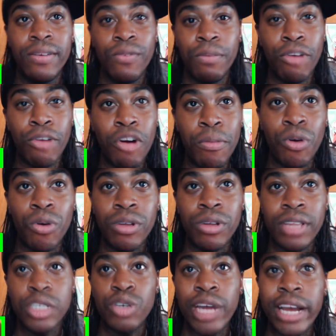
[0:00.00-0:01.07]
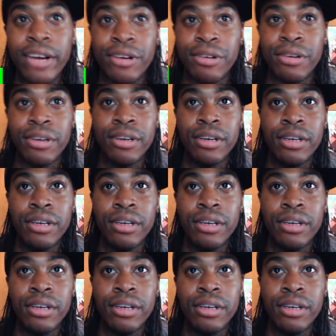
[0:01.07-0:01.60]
With Momo, that tracker.